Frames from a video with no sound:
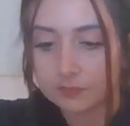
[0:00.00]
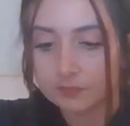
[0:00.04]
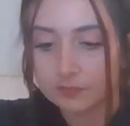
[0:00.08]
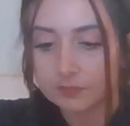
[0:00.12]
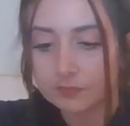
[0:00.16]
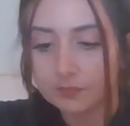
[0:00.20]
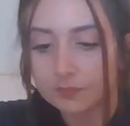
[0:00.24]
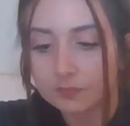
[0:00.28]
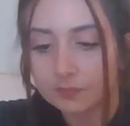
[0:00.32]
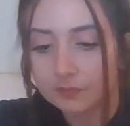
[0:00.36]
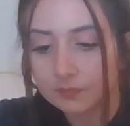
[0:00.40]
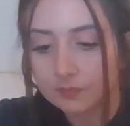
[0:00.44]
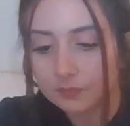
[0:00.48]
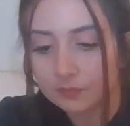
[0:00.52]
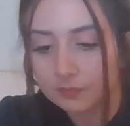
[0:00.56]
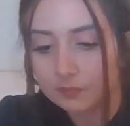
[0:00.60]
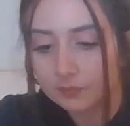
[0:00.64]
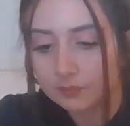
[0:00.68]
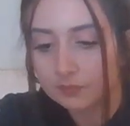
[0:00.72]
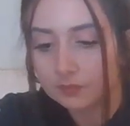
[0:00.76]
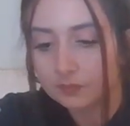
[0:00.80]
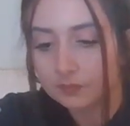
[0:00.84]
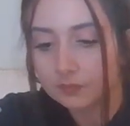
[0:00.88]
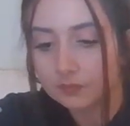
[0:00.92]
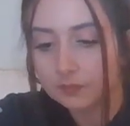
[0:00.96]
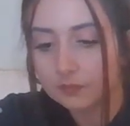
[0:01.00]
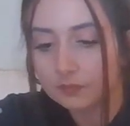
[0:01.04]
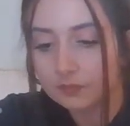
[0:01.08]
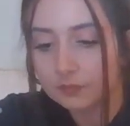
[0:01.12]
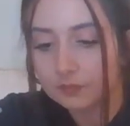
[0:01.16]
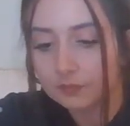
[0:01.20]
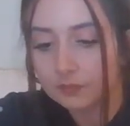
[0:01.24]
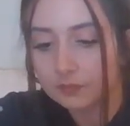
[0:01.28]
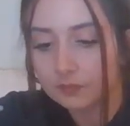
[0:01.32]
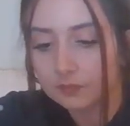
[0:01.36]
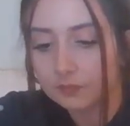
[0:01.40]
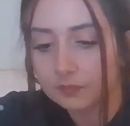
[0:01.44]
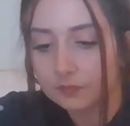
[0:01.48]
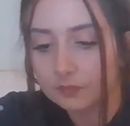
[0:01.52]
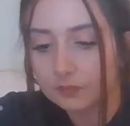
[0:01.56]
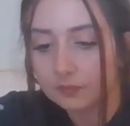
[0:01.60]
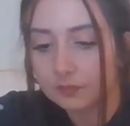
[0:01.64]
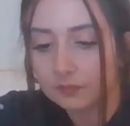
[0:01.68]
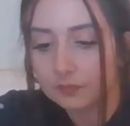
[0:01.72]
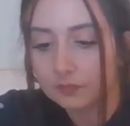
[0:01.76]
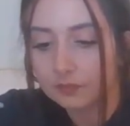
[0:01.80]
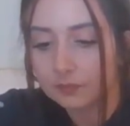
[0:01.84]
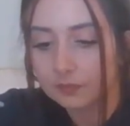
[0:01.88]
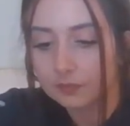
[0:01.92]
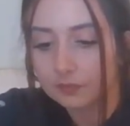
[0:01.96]

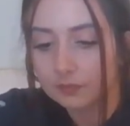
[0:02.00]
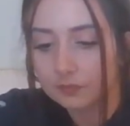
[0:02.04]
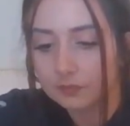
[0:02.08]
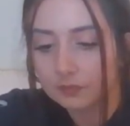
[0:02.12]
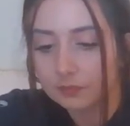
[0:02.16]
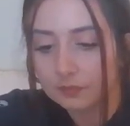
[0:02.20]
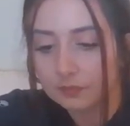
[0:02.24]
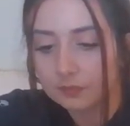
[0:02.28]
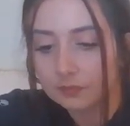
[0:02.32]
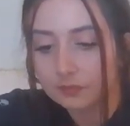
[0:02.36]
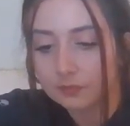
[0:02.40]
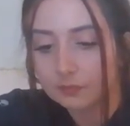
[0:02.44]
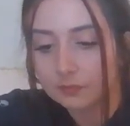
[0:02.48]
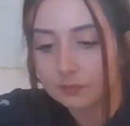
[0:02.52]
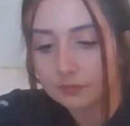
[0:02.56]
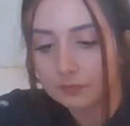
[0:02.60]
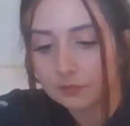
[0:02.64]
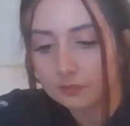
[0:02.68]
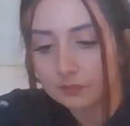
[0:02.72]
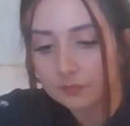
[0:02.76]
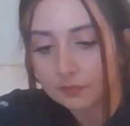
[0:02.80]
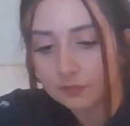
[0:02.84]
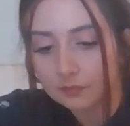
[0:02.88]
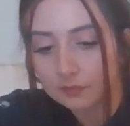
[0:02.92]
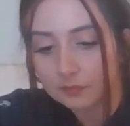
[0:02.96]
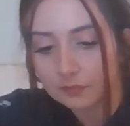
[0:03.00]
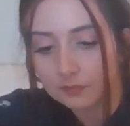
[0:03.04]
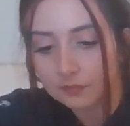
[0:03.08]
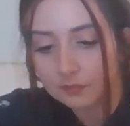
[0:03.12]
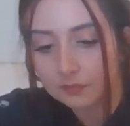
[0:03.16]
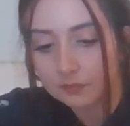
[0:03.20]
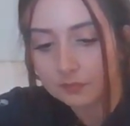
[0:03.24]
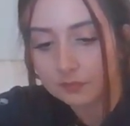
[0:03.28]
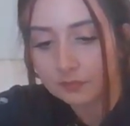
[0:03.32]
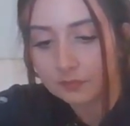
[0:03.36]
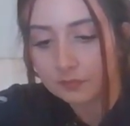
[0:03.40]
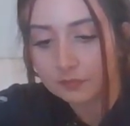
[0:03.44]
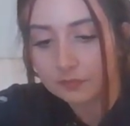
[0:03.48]
No one is speaking in this clip.